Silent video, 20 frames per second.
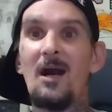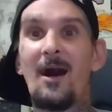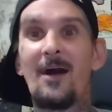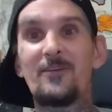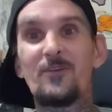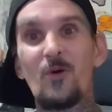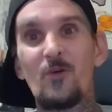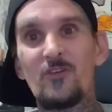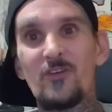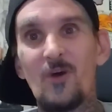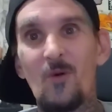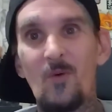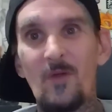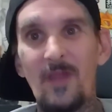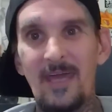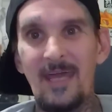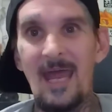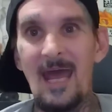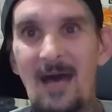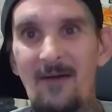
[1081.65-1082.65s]
I told
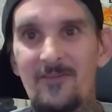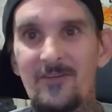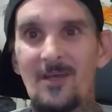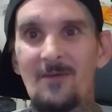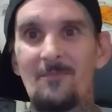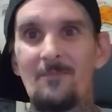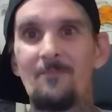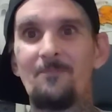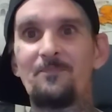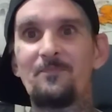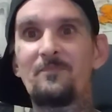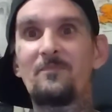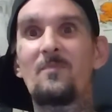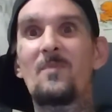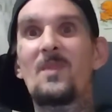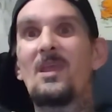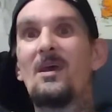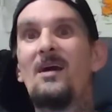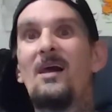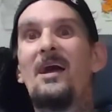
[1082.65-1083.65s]
someone have something,
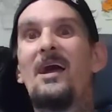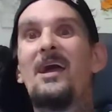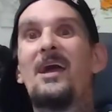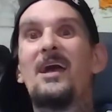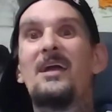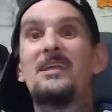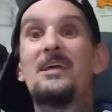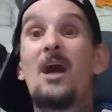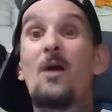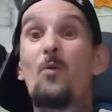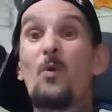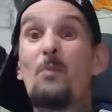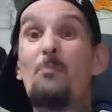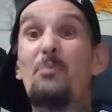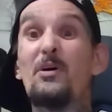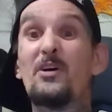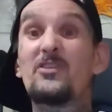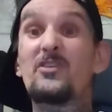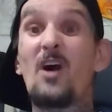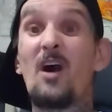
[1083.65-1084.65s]
and he got really
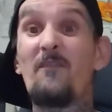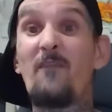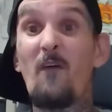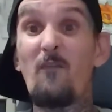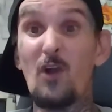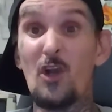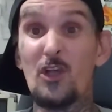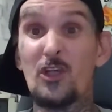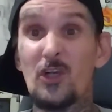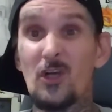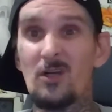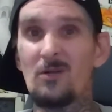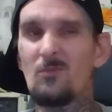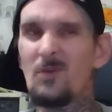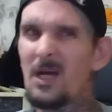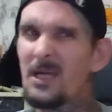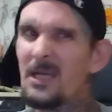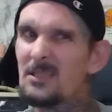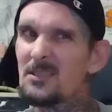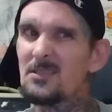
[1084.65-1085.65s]
pissed off over a shirt.
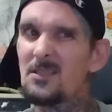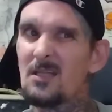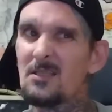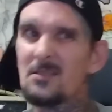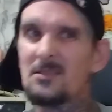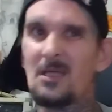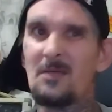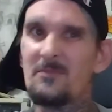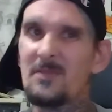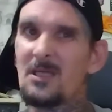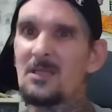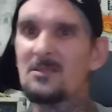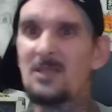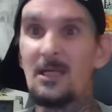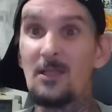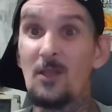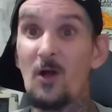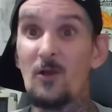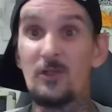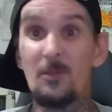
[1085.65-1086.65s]
Well, I guess it's not the same thing. It's
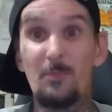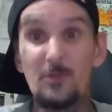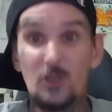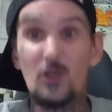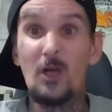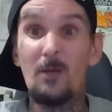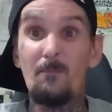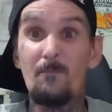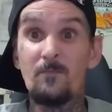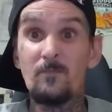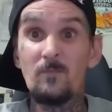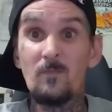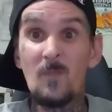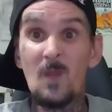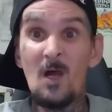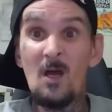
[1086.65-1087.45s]
like laundry. But trip.